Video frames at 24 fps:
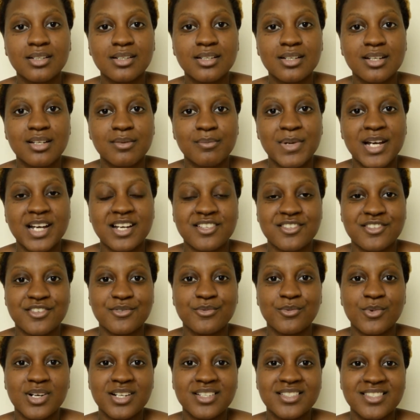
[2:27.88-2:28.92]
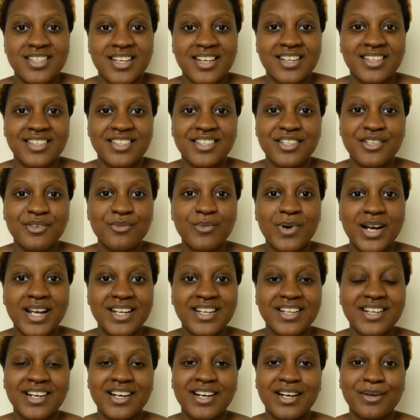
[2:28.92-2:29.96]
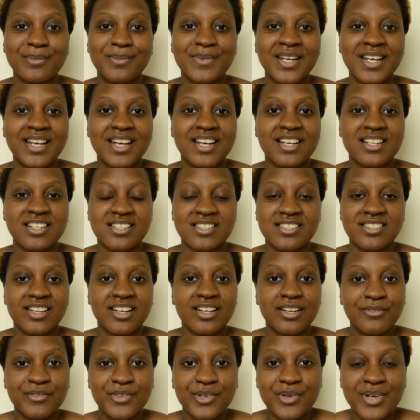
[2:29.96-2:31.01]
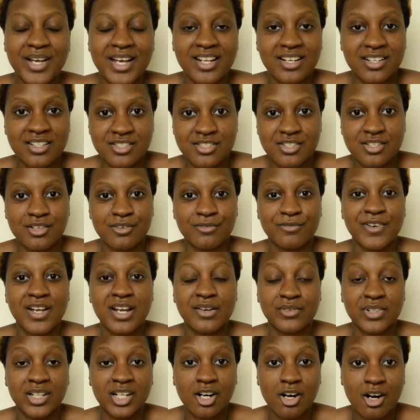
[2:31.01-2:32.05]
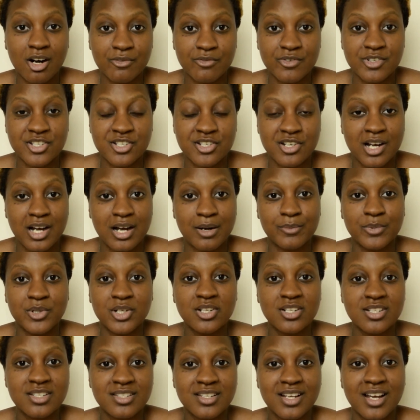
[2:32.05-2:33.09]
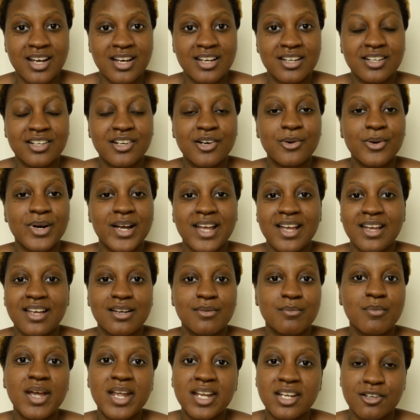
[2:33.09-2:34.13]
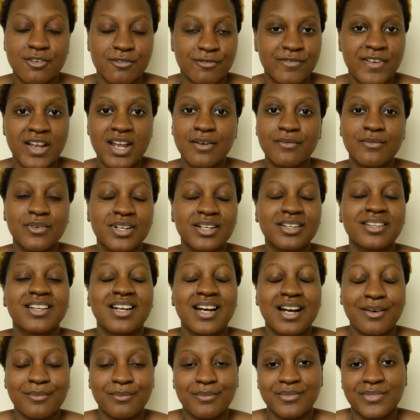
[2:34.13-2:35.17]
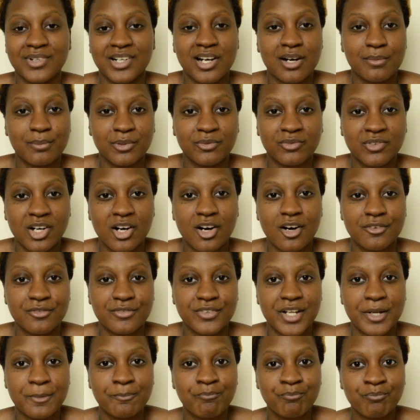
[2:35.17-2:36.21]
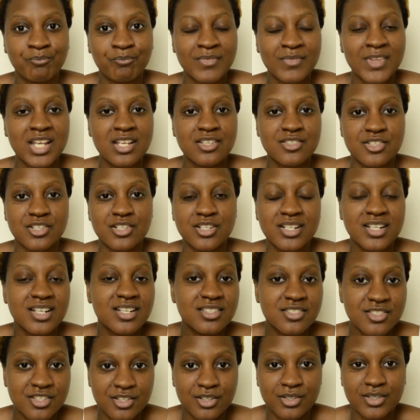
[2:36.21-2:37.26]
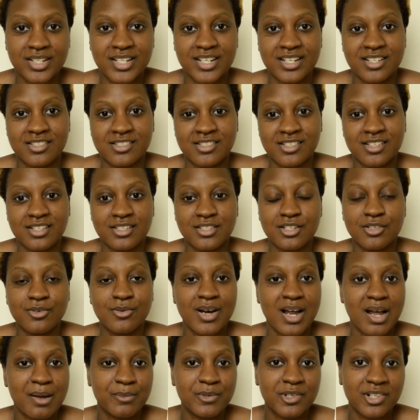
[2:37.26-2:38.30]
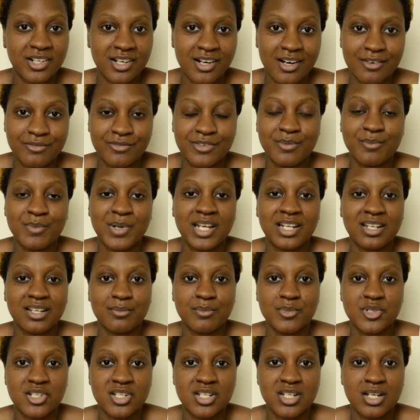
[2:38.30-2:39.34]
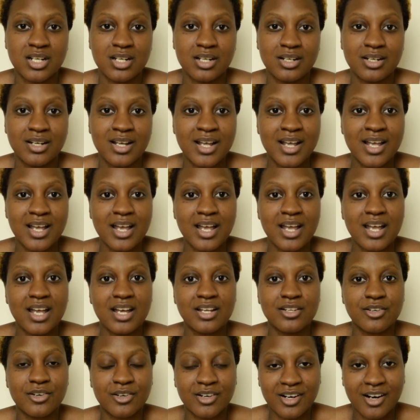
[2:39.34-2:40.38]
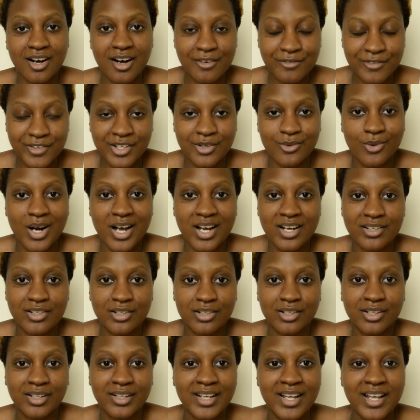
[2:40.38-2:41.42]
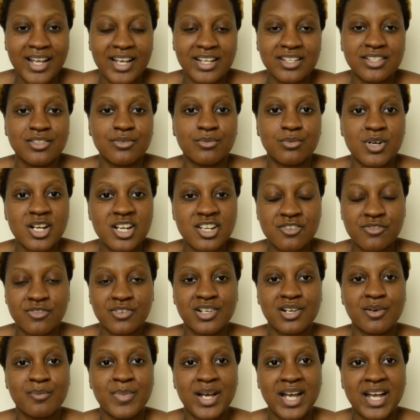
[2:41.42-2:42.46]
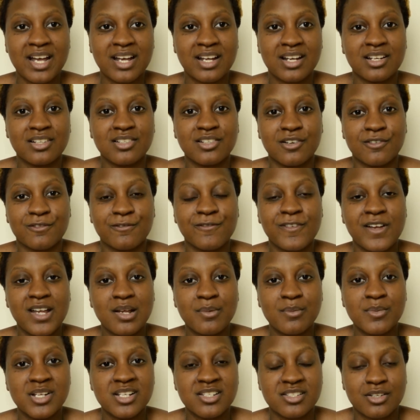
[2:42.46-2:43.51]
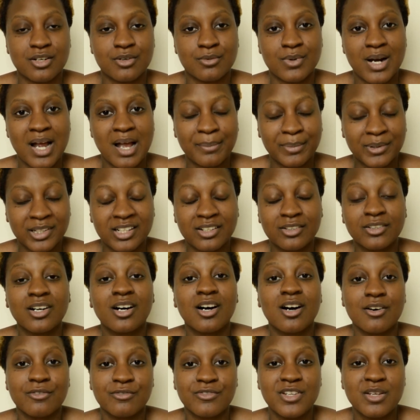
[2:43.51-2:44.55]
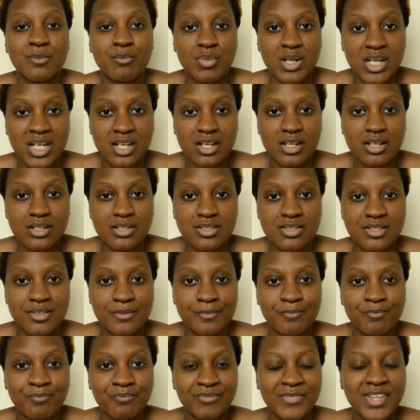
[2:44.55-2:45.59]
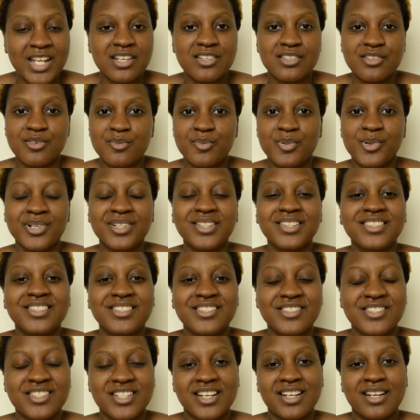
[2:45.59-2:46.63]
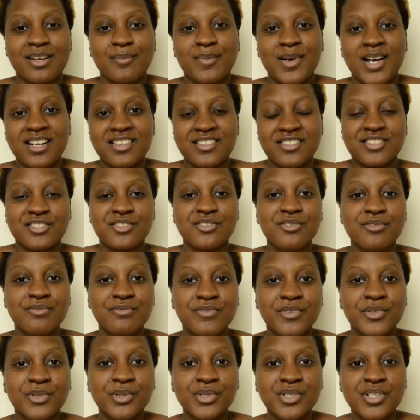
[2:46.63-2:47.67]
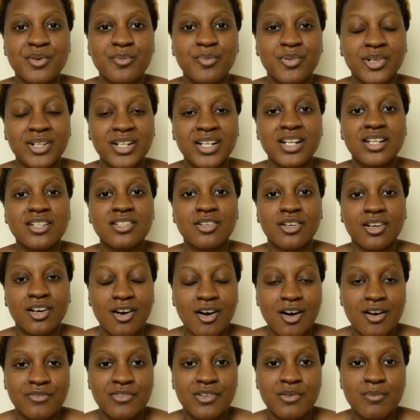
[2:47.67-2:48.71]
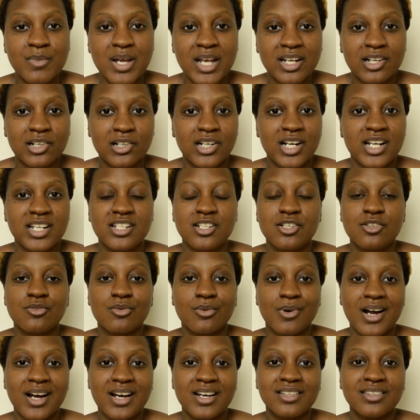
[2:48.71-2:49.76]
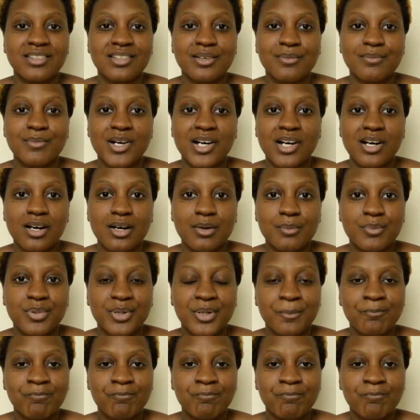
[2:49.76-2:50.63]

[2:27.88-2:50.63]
Imagine one day that you wake up and instead of you heading to your favorite coffee shop, you decide to go ahead and make your favorite cu cup of coffee. So you get into your kitchen, you grab your coffee making machine and your coffee grinder, and you reach for your bag of your famous Arabica coffee beans. You put, you take about a scoopful, you put it in your coffee maker and you grind them up.